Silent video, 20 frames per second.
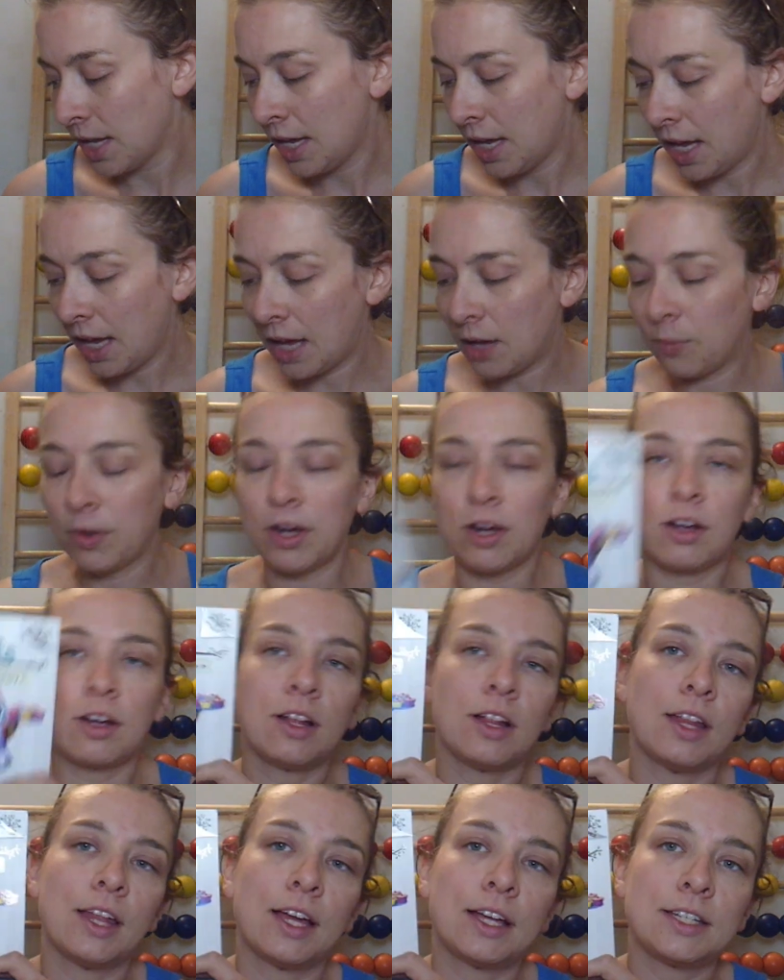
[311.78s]
And we are
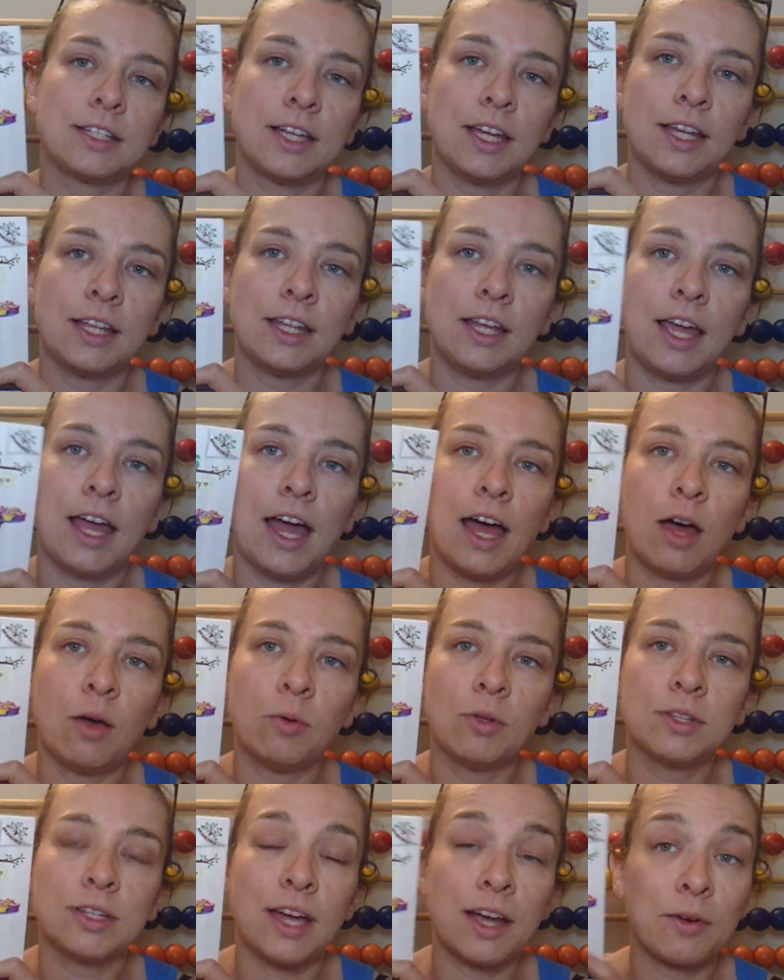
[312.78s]
collecting the Owl
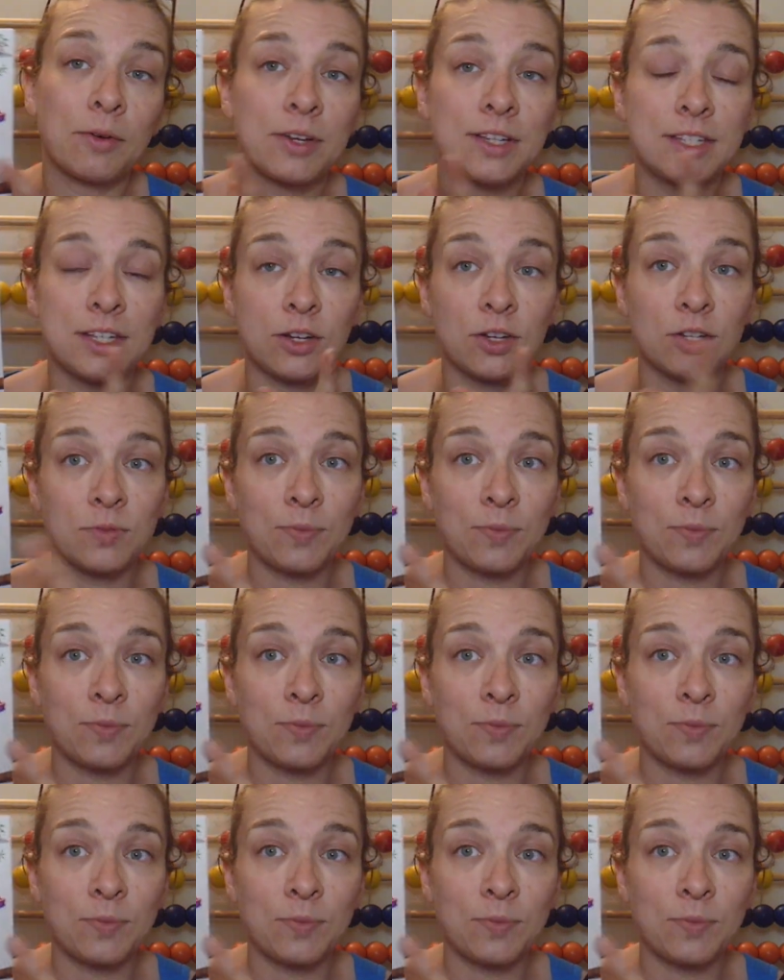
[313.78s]
Diary series.